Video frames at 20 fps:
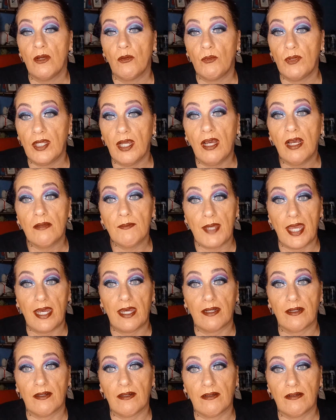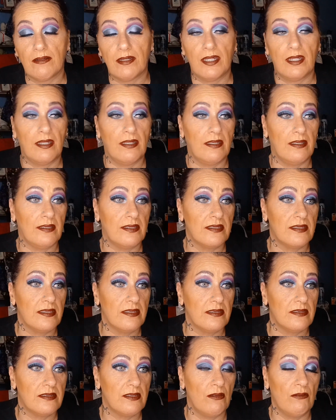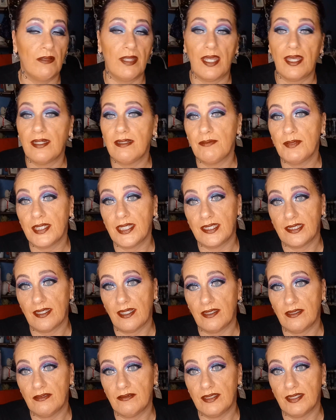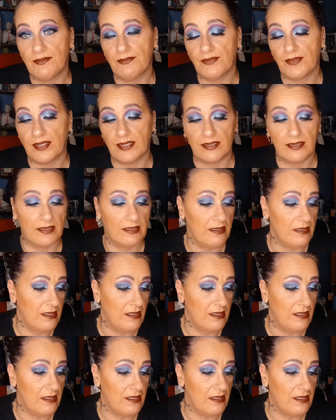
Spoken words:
We all matter. And don't let anybody tell you different.